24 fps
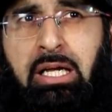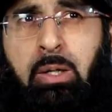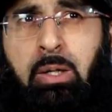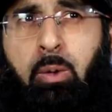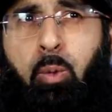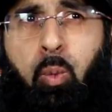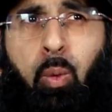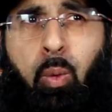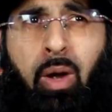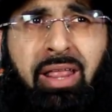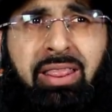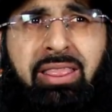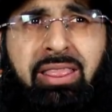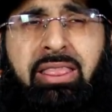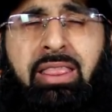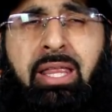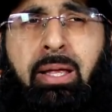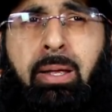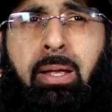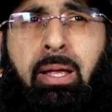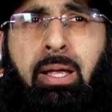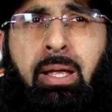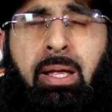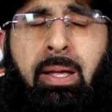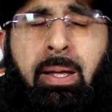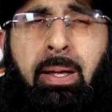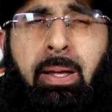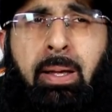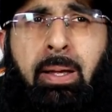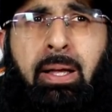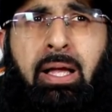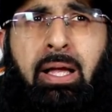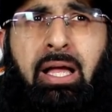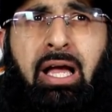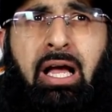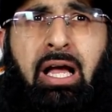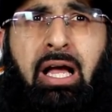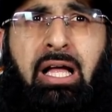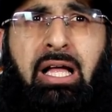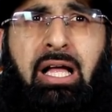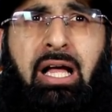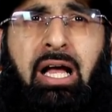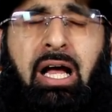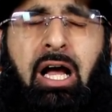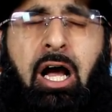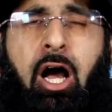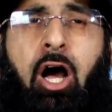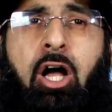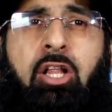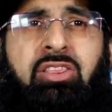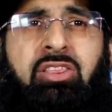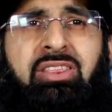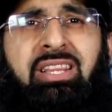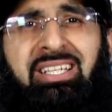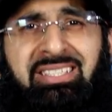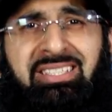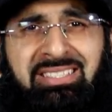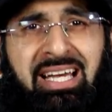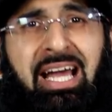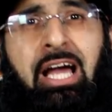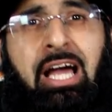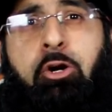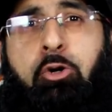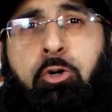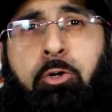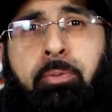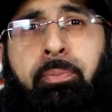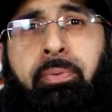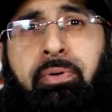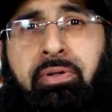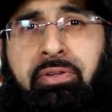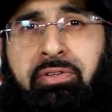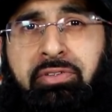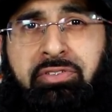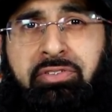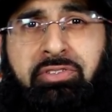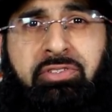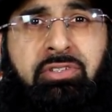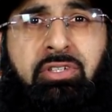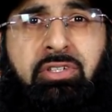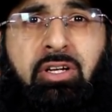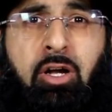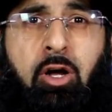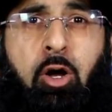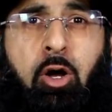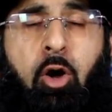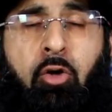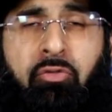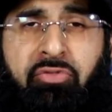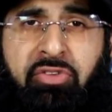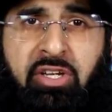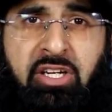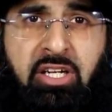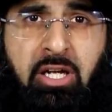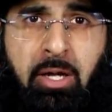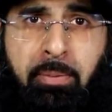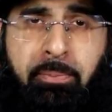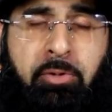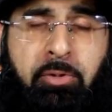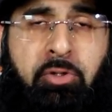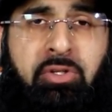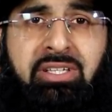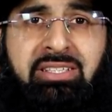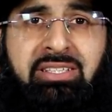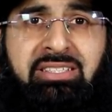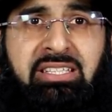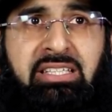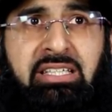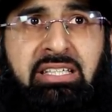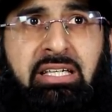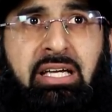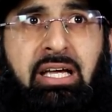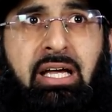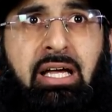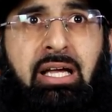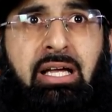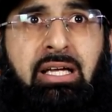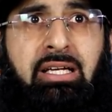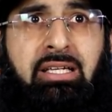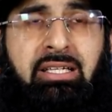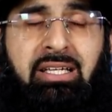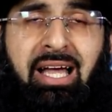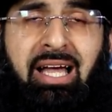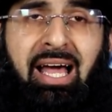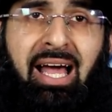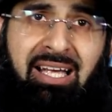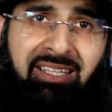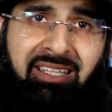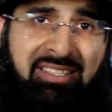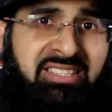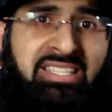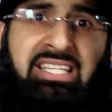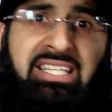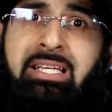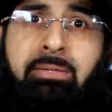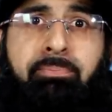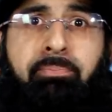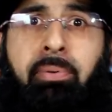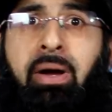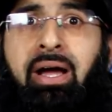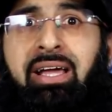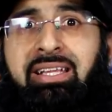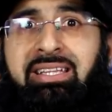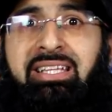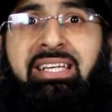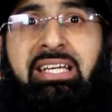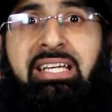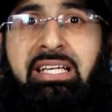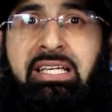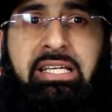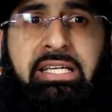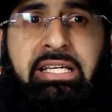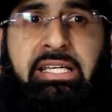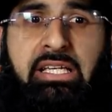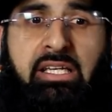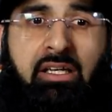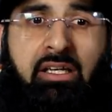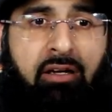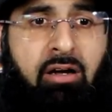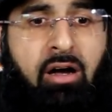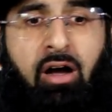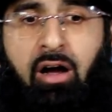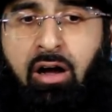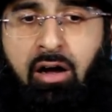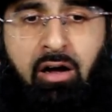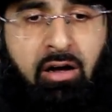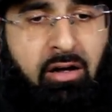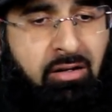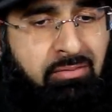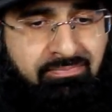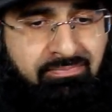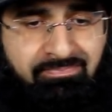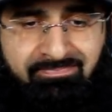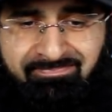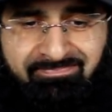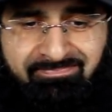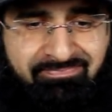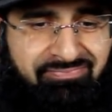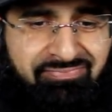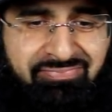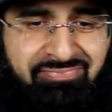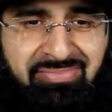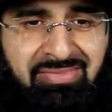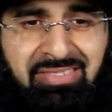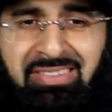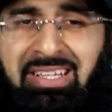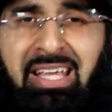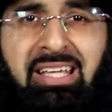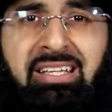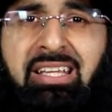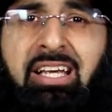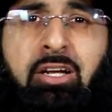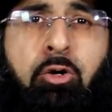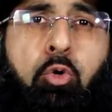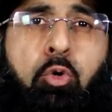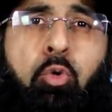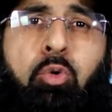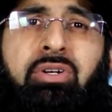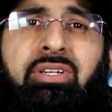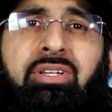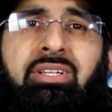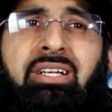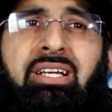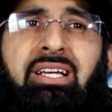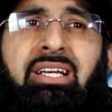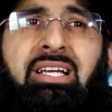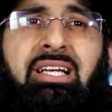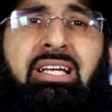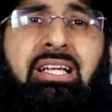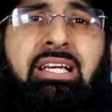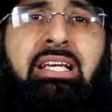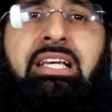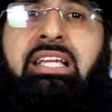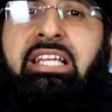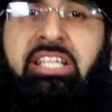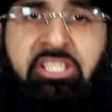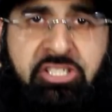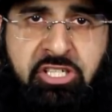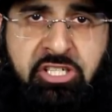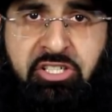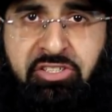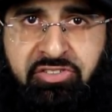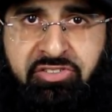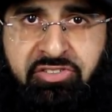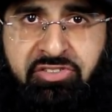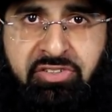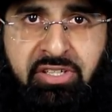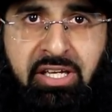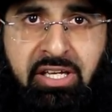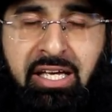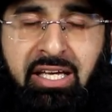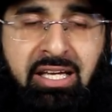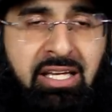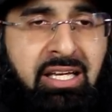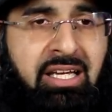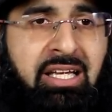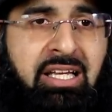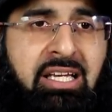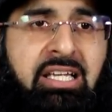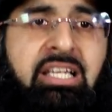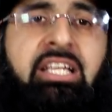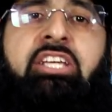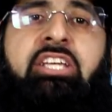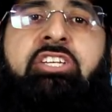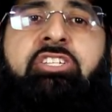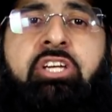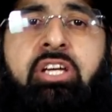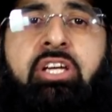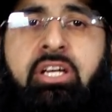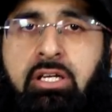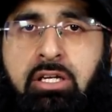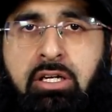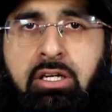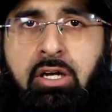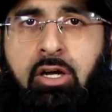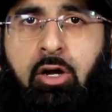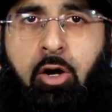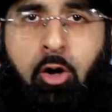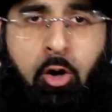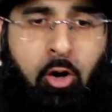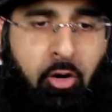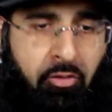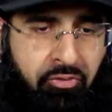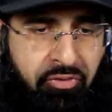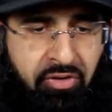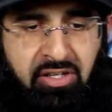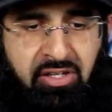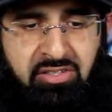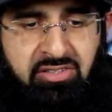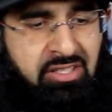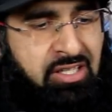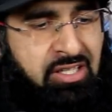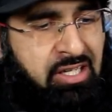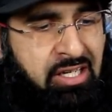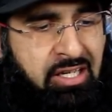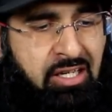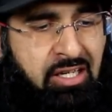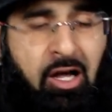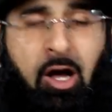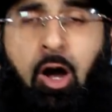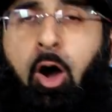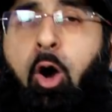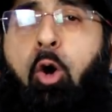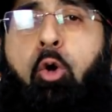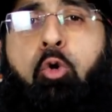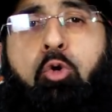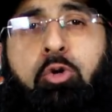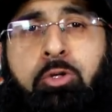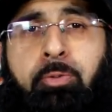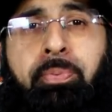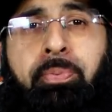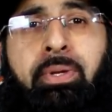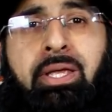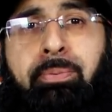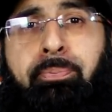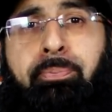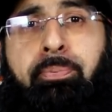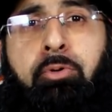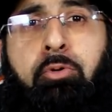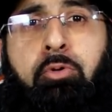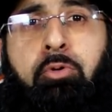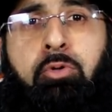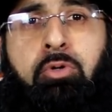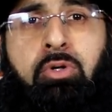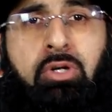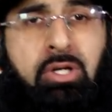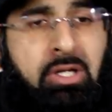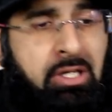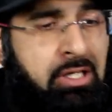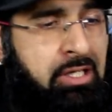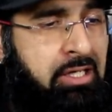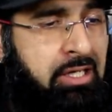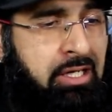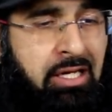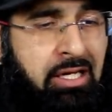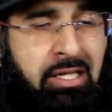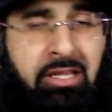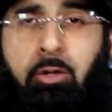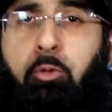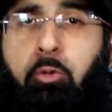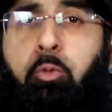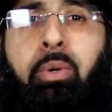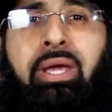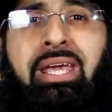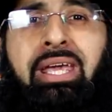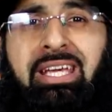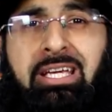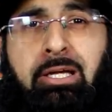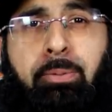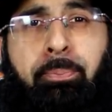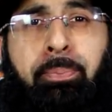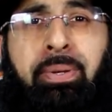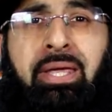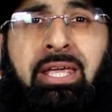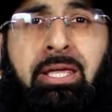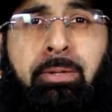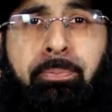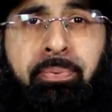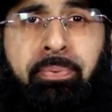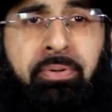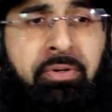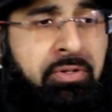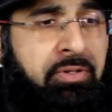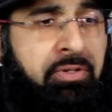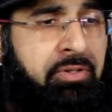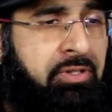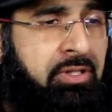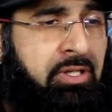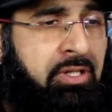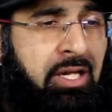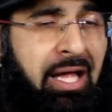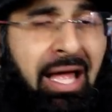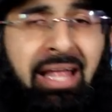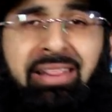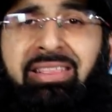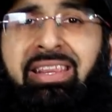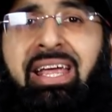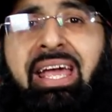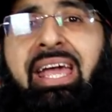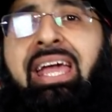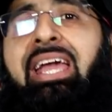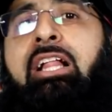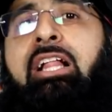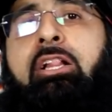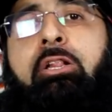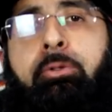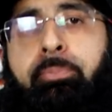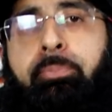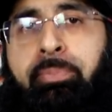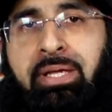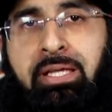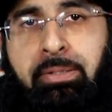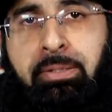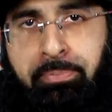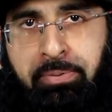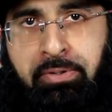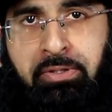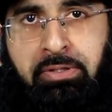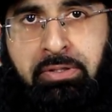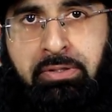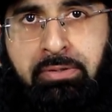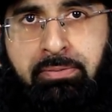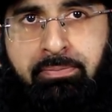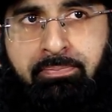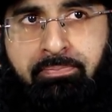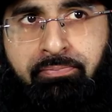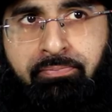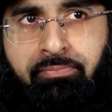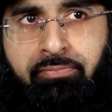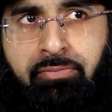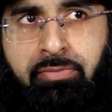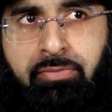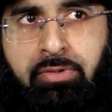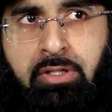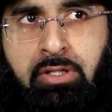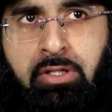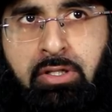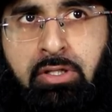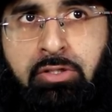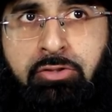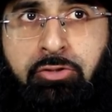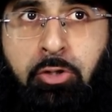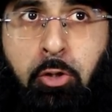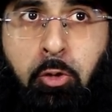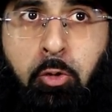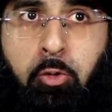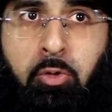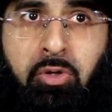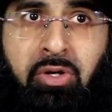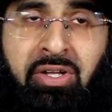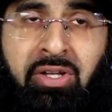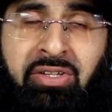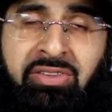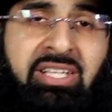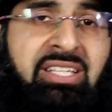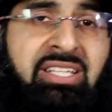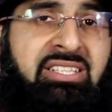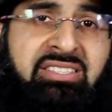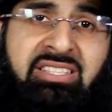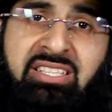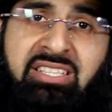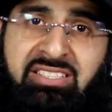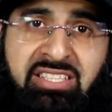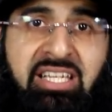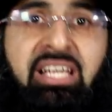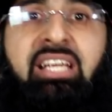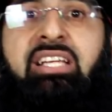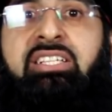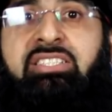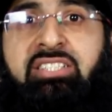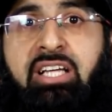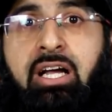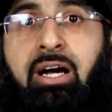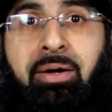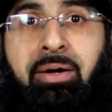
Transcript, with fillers: when the undesirables of the community as seen by the elite are they're, called leeches yeah leeching of us old people uh, the weak people and the ill people. So this disease